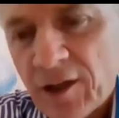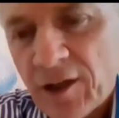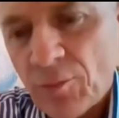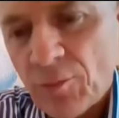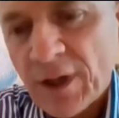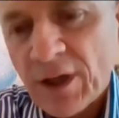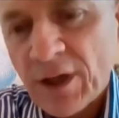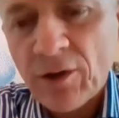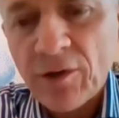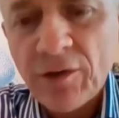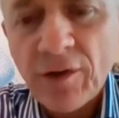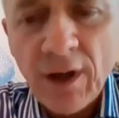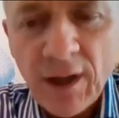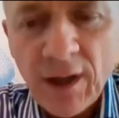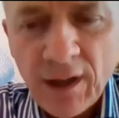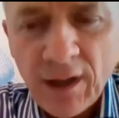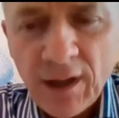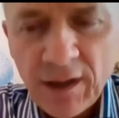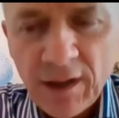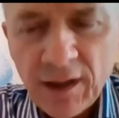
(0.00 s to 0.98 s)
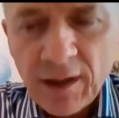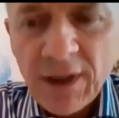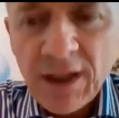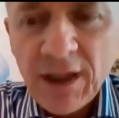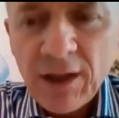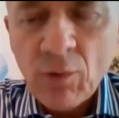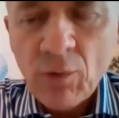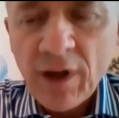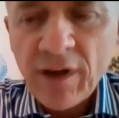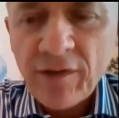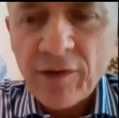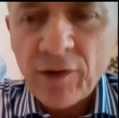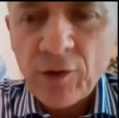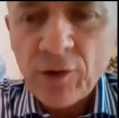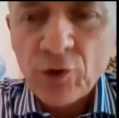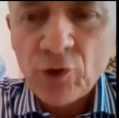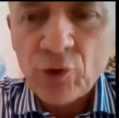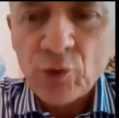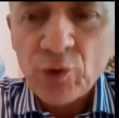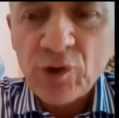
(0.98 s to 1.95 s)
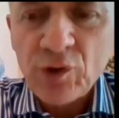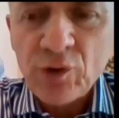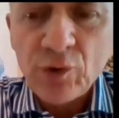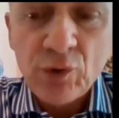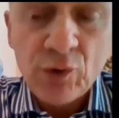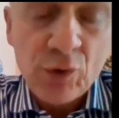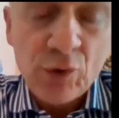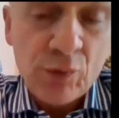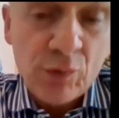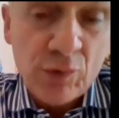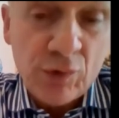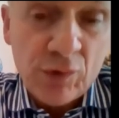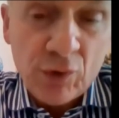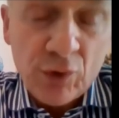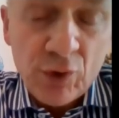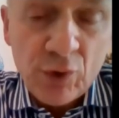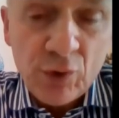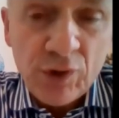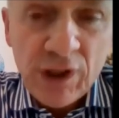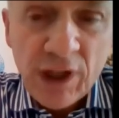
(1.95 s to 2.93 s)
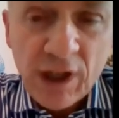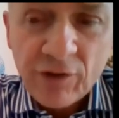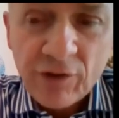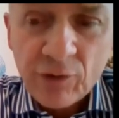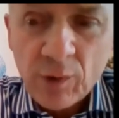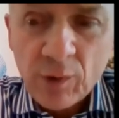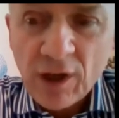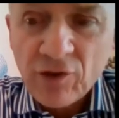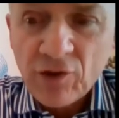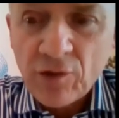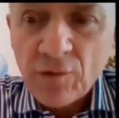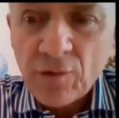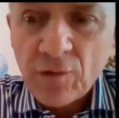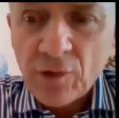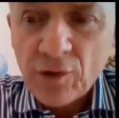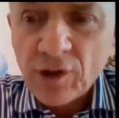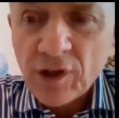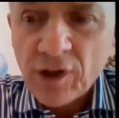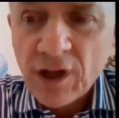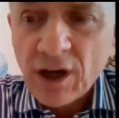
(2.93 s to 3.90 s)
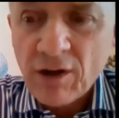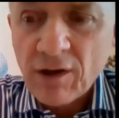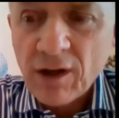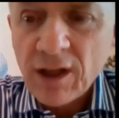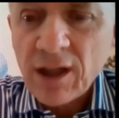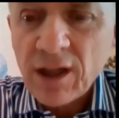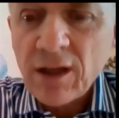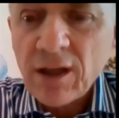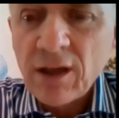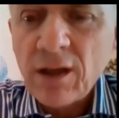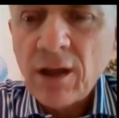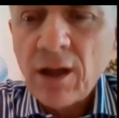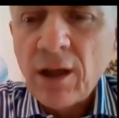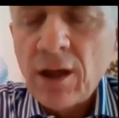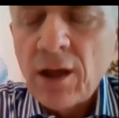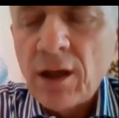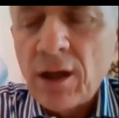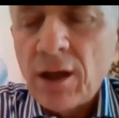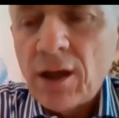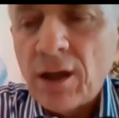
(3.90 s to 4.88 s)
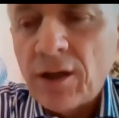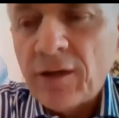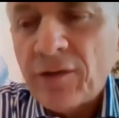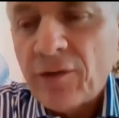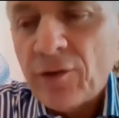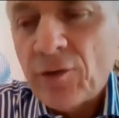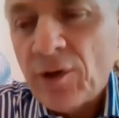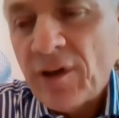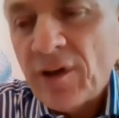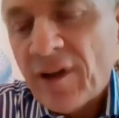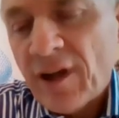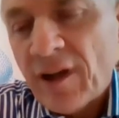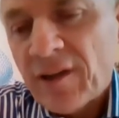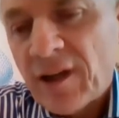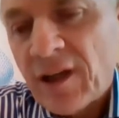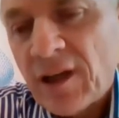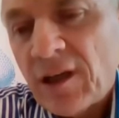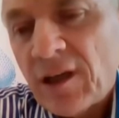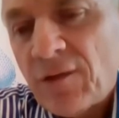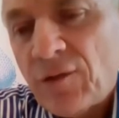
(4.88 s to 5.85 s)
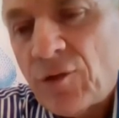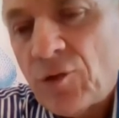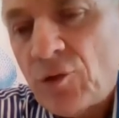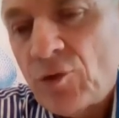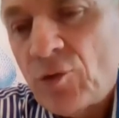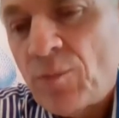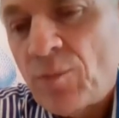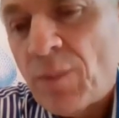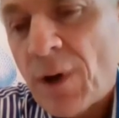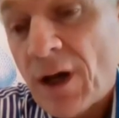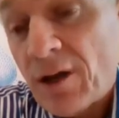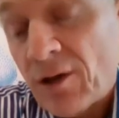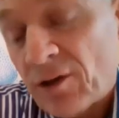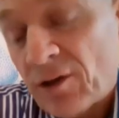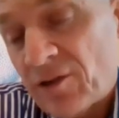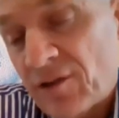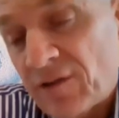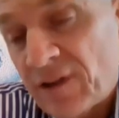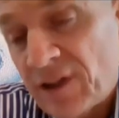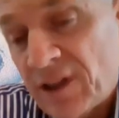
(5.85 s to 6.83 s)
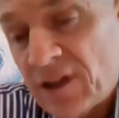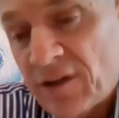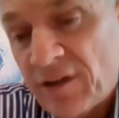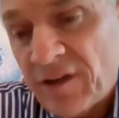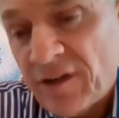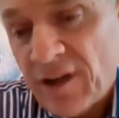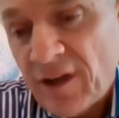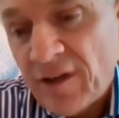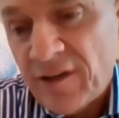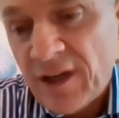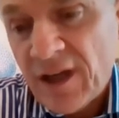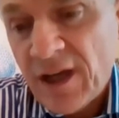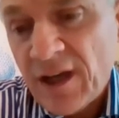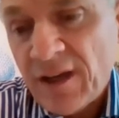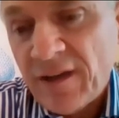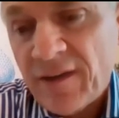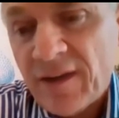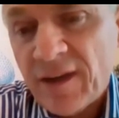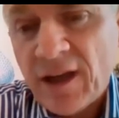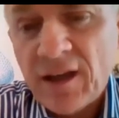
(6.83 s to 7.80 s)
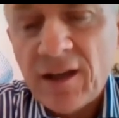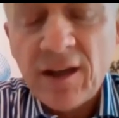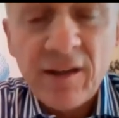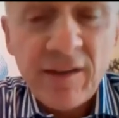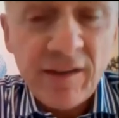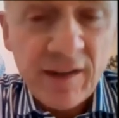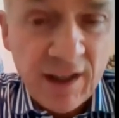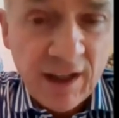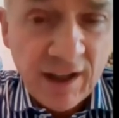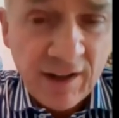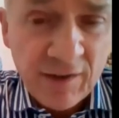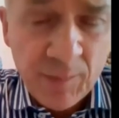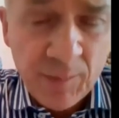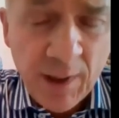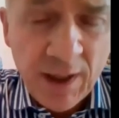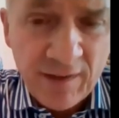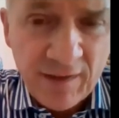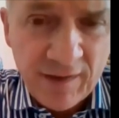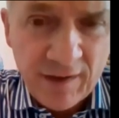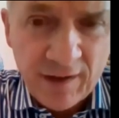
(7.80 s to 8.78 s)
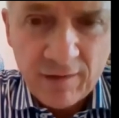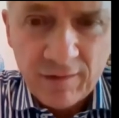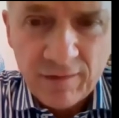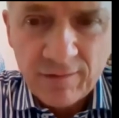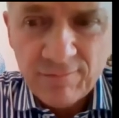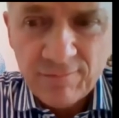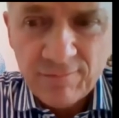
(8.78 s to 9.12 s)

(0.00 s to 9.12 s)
you know, because there are many ways, you know, to do the extraction for the carrageenan. So he's asking if you do bioactivity assays, yes, and is it expensive?